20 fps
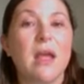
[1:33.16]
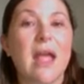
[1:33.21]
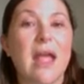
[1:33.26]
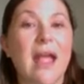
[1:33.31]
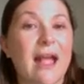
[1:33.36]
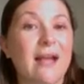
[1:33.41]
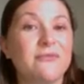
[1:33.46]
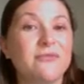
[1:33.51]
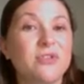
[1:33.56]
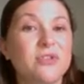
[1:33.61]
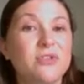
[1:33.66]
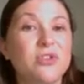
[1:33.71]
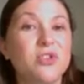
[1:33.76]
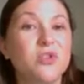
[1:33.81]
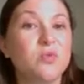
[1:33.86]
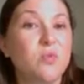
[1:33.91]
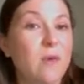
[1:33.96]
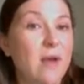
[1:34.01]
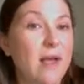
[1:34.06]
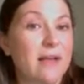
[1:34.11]
After the
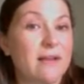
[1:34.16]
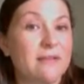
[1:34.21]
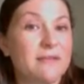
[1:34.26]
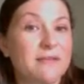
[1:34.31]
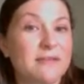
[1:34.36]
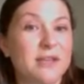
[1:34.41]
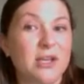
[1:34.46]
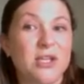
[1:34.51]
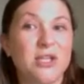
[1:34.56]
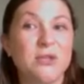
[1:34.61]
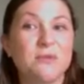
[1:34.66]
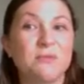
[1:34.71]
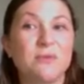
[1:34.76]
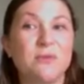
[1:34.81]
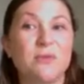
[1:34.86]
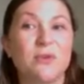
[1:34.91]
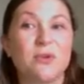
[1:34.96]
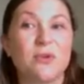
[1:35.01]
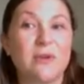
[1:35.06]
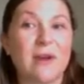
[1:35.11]
12th, you
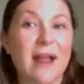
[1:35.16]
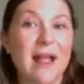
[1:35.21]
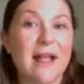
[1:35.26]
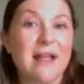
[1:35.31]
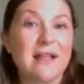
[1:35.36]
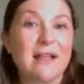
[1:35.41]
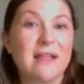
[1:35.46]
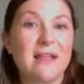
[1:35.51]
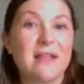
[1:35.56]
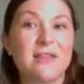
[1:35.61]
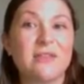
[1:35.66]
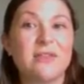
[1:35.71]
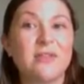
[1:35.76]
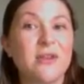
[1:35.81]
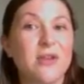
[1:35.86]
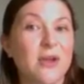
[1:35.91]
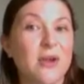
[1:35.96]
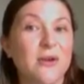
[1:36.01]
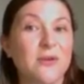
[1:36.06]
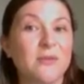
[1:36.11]
will crack the
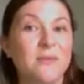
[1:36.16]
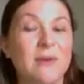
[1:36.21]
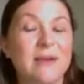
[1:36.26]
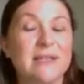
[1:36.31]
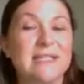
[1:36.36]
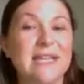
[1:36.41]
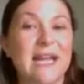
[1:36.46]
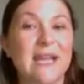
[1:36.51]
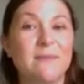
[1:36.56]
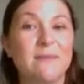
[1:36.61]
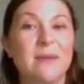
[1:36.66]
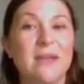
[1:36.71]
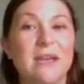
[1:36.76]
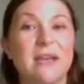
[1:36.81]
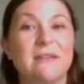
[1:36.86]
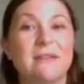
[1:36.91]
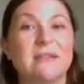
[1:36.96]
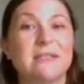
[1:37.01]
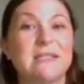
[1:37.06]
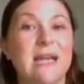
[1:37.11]
code by typing
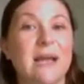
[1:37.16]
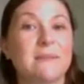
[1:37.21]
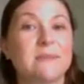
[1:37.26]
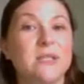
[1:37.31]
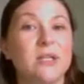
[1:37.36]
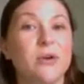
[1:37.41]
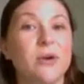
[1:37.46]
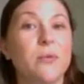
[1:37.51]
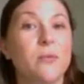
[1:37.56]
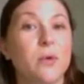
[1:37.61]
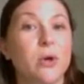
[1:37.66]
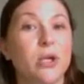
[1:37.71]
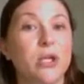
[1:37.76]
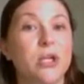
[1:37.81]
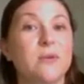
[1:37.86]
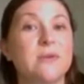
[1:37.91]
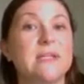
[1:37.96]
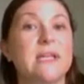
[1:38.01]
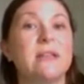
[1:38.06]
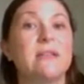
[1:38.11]
in the top secret word
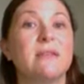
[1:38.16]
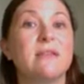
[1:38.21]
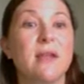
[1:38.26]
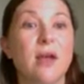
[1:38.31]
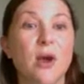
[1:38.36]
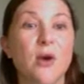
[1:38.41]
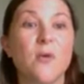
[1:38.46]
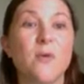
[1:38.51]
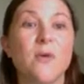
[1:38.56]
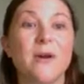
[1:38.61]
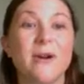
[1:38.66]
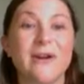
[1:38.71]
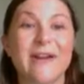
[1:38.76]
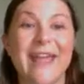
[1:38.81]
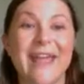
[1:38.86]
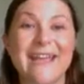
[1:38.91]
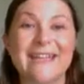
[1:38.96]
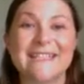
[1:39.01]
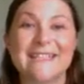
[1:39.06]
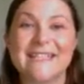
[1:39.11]
using
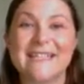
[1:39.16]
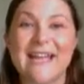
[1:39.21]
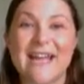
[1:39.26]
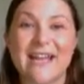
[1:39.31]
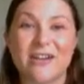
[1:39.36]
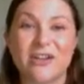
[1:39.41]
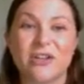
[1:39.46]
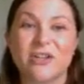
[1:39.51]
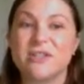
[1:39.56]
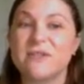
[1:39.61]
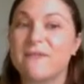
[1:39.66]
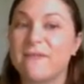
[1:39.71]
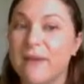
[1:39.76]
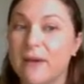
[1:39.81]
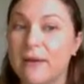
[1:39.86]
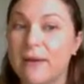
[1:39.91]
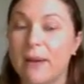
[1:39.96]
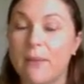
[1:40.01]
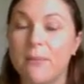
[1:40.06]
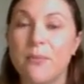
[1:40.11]
lowercase letters.
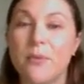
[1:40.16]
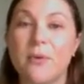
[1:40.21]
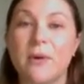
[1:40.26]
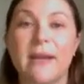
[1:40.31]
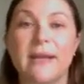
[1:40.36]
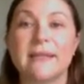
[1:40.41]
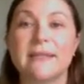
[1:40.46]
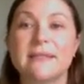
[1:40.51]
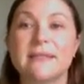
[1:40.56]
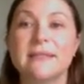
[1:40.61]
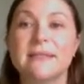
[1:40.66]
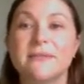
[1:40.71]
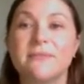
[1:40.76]
Very important.